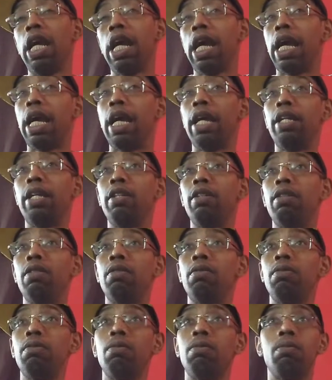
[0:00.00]
And
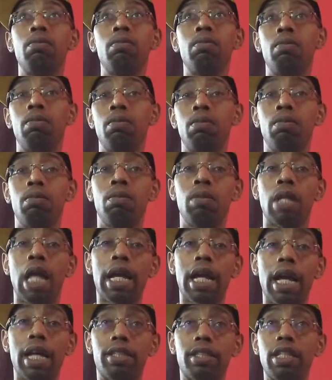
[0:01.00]

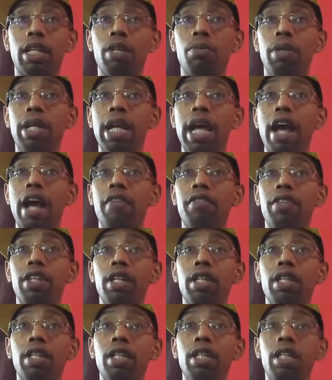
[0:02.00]
like I said, we have
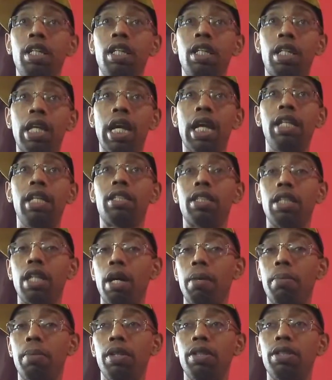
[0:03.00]
the case
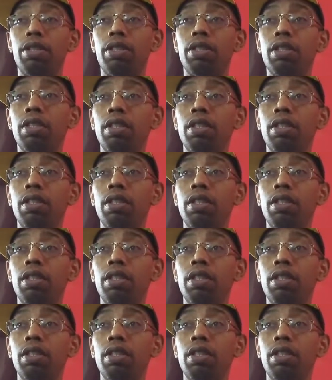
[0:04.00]
numbers